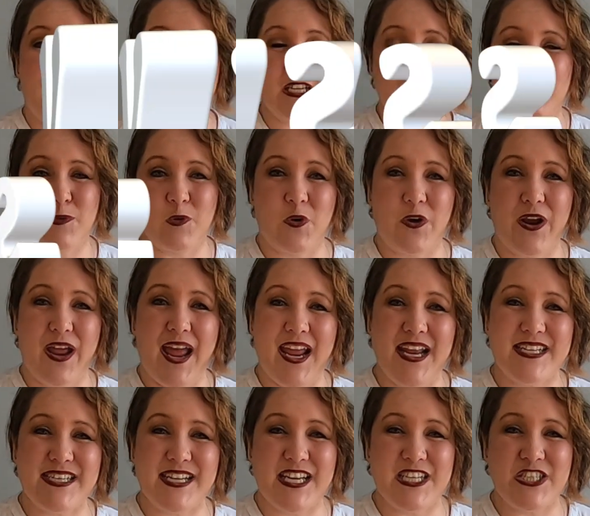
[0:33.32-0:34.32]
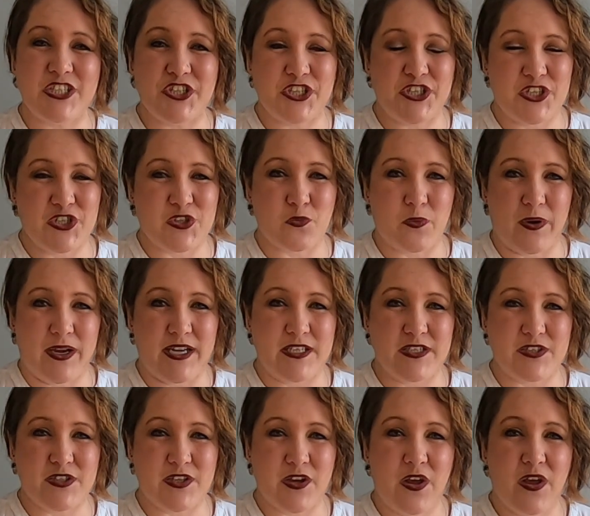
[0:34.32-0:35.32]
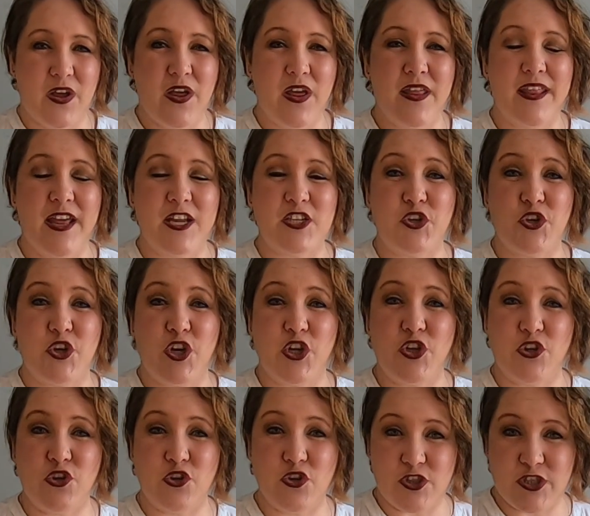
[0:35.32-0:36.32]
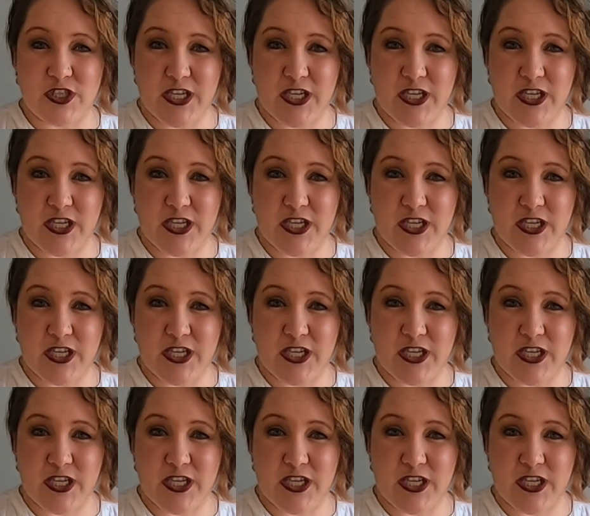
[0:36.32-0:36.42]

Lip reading: going to explore 8 ingenious ways that you can use